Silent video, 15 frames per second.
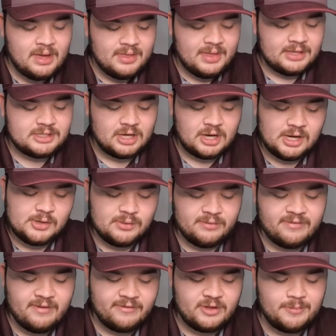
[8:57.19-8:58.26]
That's
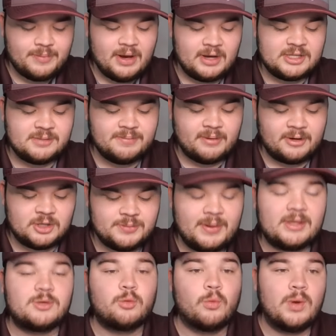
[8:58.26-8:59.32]
$150 in bonus
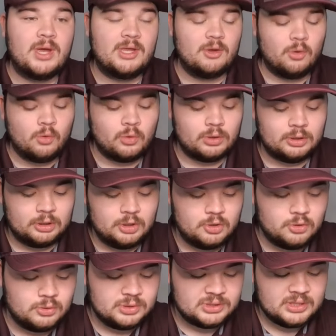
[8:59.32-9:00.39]
bets, win or
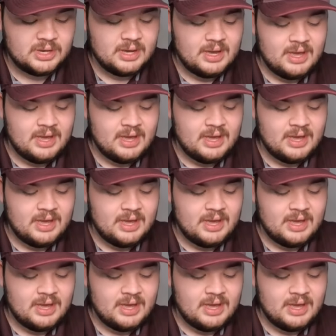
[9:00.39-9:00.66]
lose.